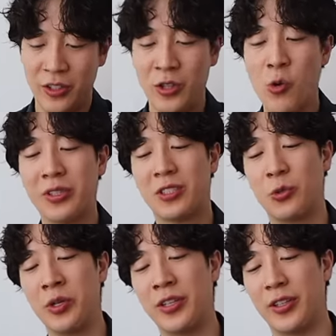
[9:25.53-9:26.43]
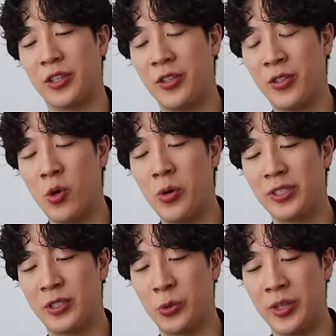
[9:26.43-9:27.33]
Do you know what's sweeter? Do you know
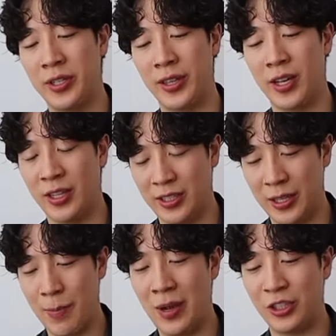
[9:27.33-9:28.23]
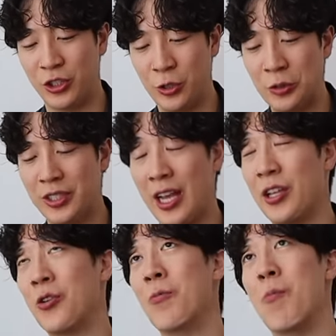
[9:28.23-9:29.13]
what's sweeter than honey? My juice
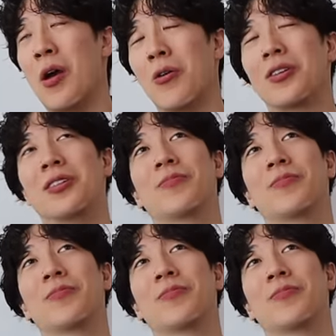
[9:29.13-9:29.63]
and your milk.